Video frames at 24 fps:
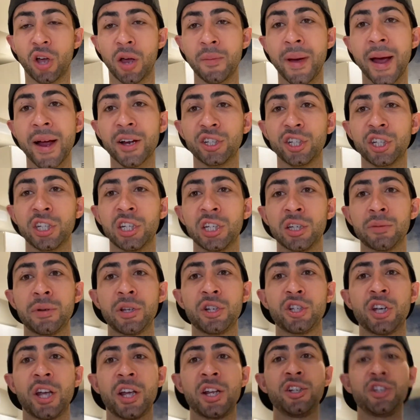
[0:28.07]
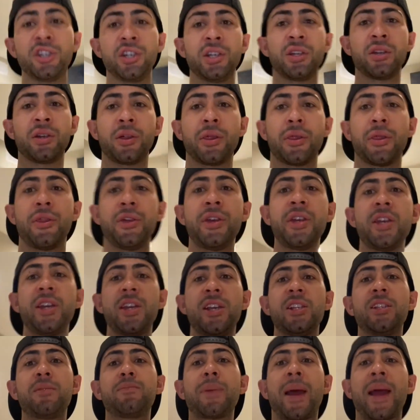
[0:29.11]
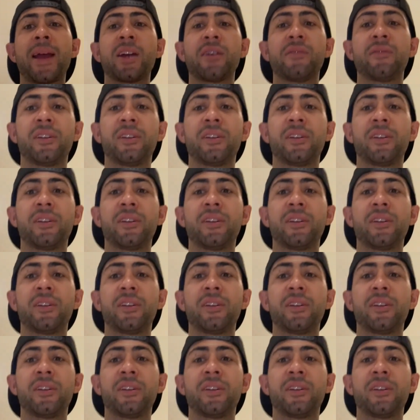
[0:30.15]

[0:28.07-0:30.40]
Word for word: I'm actually gonna be changing these bank of